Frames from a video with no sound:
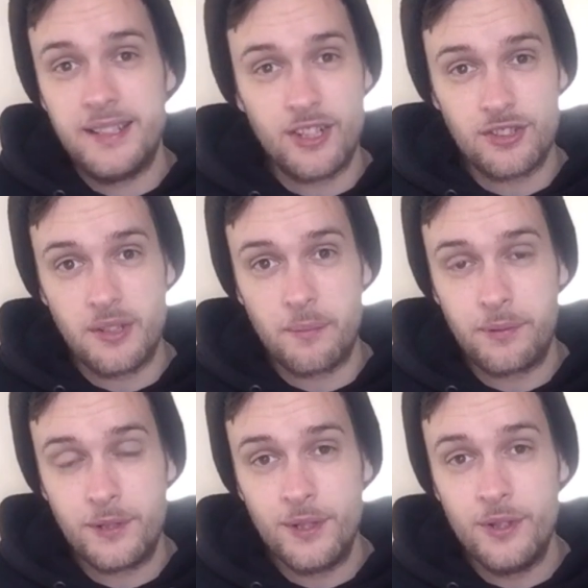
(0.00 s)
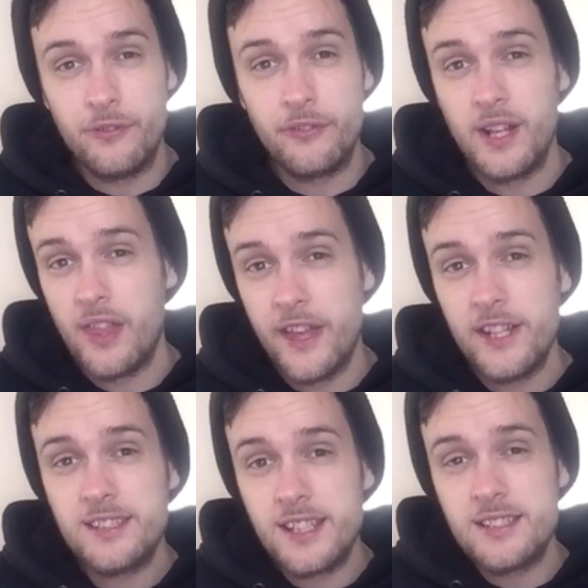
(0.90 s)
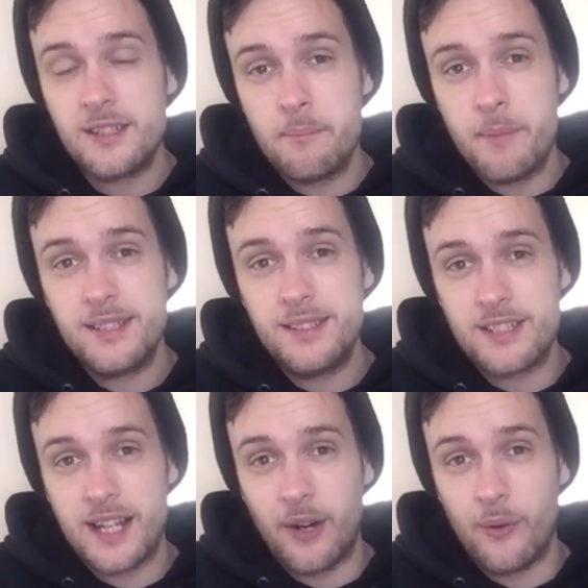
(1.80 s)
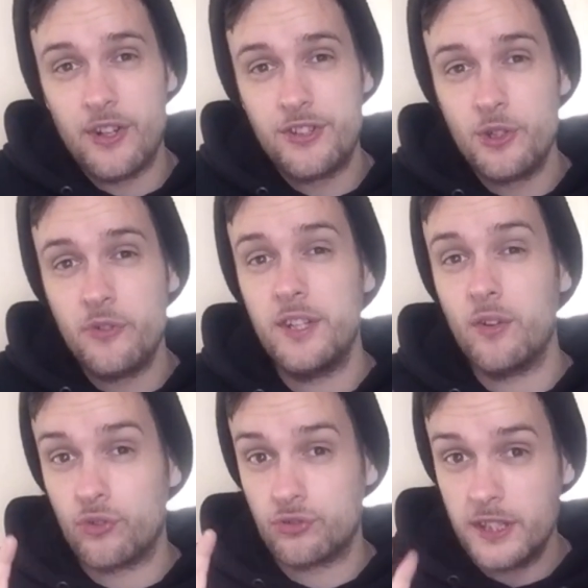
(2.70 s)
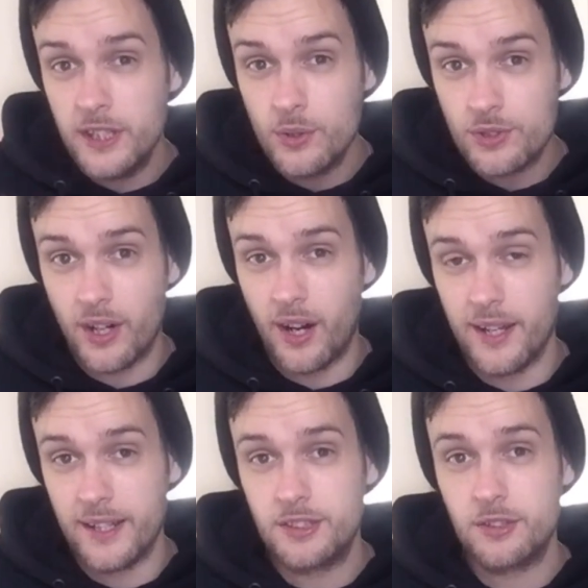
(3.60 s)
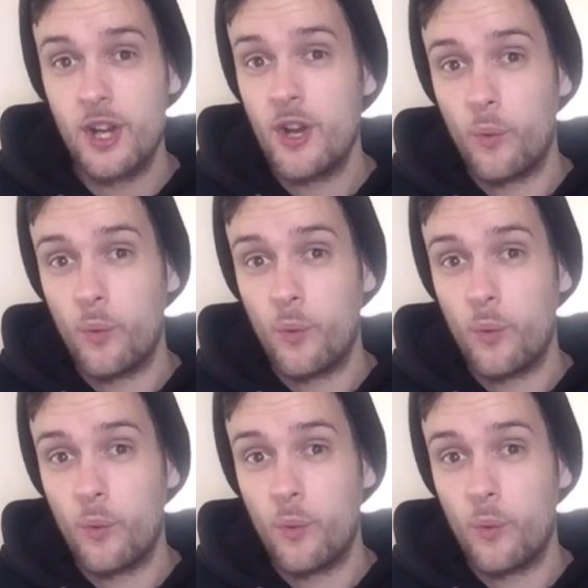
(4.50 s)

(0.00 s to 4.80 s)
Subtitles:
doesn't approve, then sends a message out to the real Daleks,